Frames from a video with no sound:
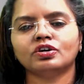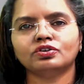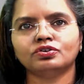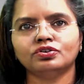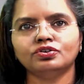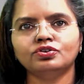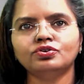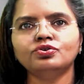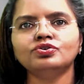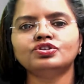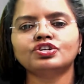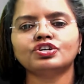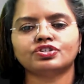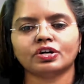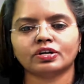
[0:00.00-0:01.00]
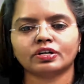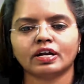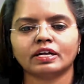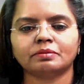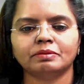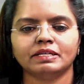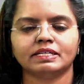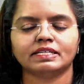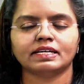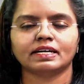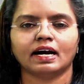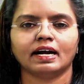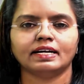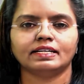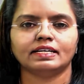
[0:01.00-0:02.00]
use generate meeting
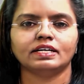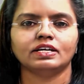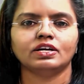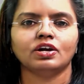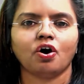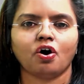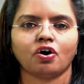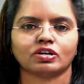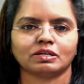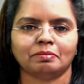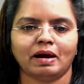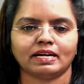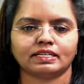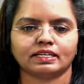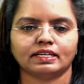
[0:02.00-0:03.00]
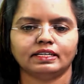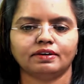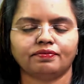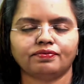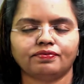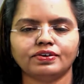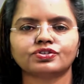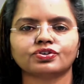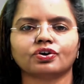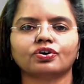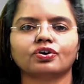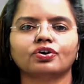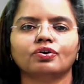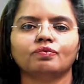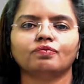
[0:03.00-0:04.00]
ID automatically feature
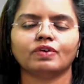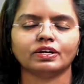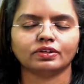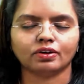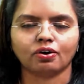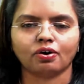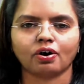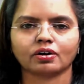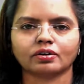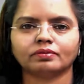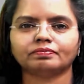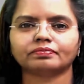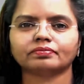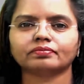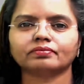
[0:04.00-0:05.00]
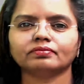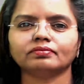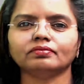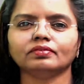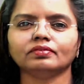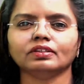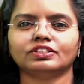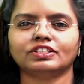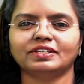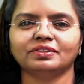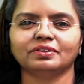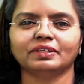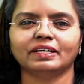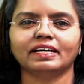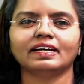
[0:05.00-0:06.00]
when you're
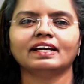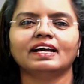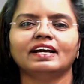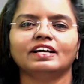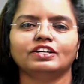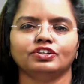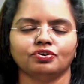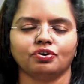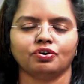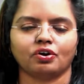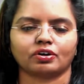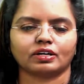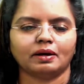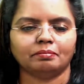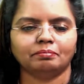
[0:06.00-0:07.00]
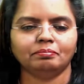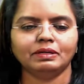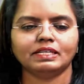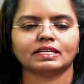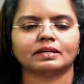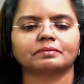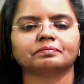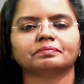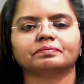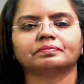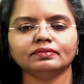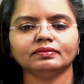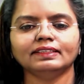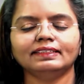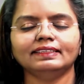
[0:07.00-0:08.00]
scheduling your meeting.
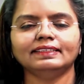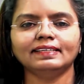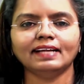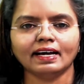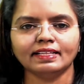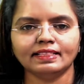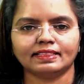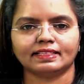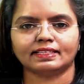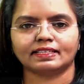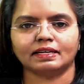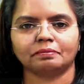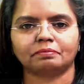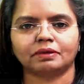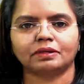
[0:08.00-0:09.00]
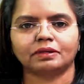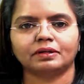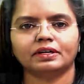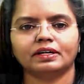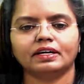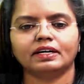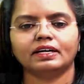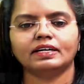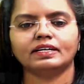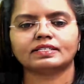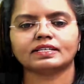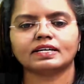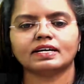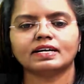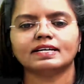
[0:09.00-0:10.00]
Ninth tip is
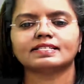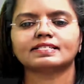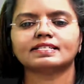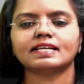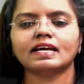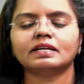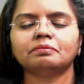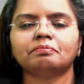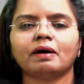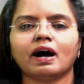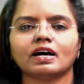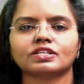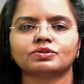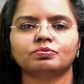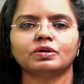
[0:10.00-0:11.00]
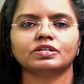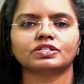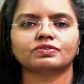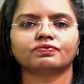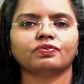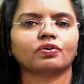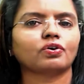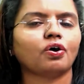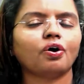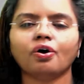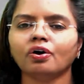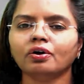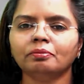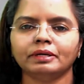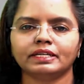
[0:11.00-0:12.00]
set passwords for all
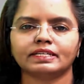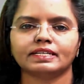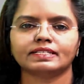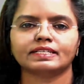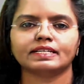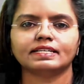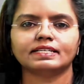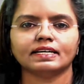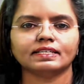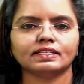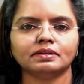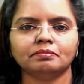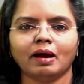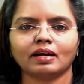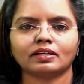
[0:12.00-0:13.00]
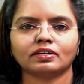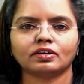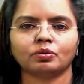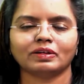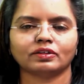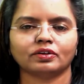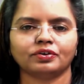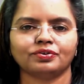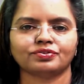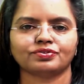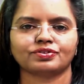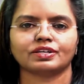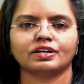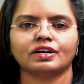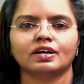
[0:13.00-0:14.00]
meetings. It doesn't matter whether you're
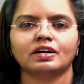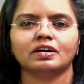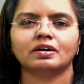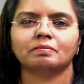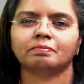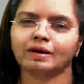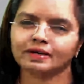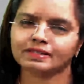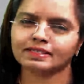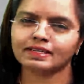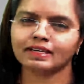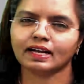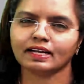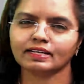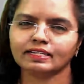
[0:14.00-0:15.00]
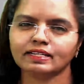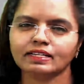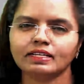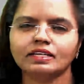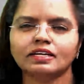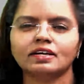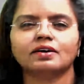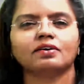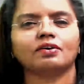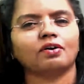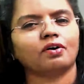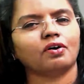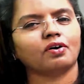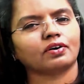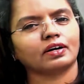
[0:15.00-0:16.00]
using personal ID
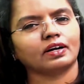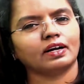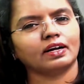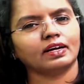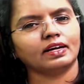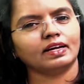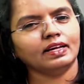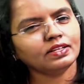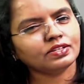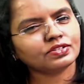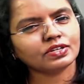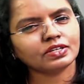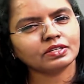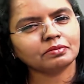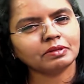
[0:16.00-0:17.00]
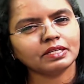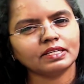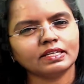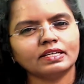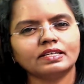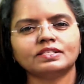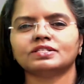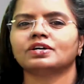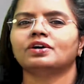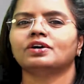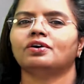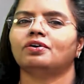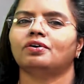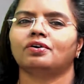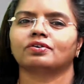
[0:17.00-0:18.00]
or instant meetings
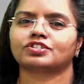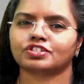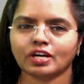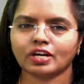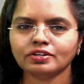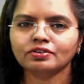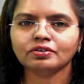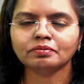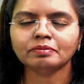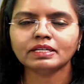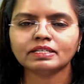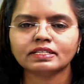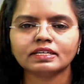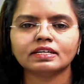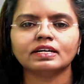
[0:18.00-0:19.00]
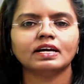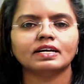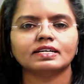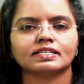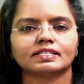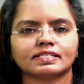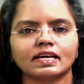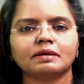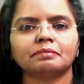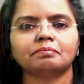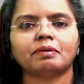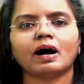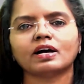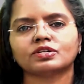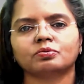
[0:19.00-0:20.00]
or scheduled meeting, set
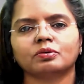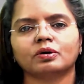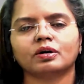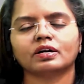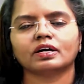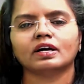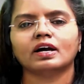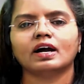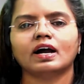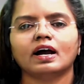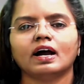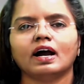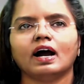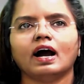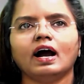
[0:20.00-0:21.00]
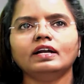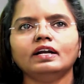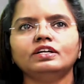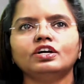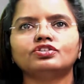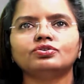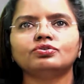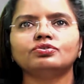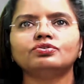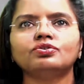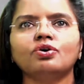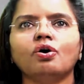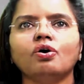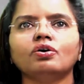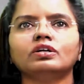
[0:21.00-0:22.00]
password. And do
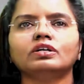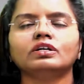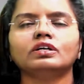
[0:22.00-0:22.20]
not